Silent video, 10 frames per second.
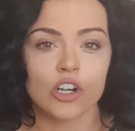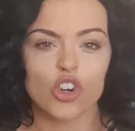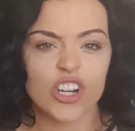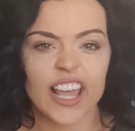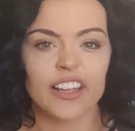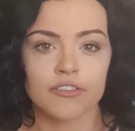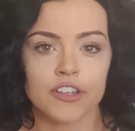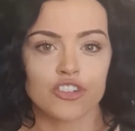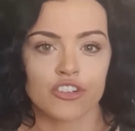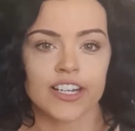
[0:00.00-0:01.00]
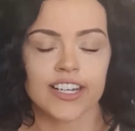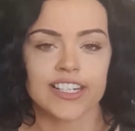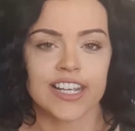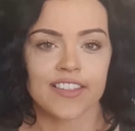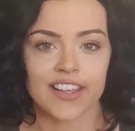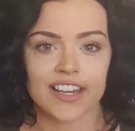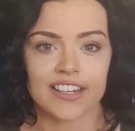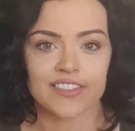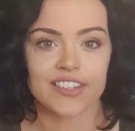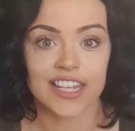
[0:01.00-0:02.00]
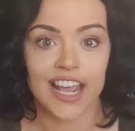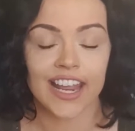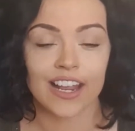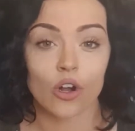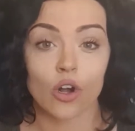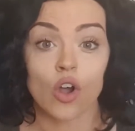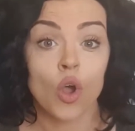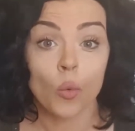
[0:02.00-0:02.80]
unhealthy treat at the end of the day or